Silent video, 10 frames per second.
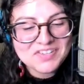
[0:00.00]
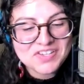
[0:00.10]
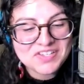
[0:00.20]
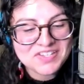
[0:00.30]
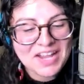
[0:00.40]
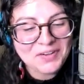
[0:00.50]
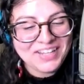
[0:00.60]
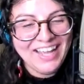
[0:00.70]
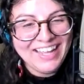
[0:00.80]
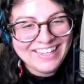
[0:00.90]
his sound
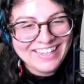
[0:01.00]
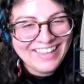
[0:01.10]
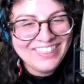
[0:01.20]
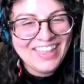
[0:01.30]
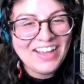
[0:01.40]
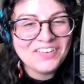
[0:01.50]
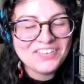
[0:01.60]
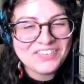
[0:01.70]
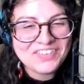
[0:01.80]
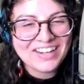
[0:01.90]
guy, and now
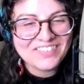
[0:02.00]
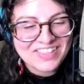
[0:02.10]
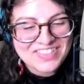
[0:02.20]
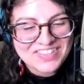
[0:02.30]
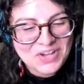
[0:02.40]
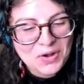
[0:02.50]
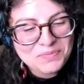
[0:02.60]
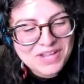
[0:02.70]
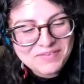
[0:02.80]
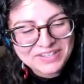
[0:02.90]
you've kind of got this
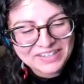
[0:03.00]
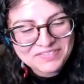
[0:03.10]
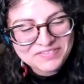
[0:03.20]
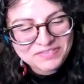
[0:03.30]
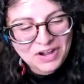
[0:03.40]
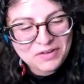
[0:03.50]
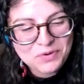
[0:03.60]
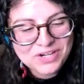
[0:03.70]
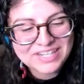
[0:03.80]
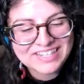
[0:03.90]
homecoming of
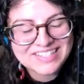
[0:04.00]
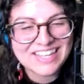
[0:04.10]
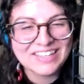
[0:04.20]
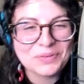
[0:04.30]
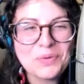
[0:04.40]
working together.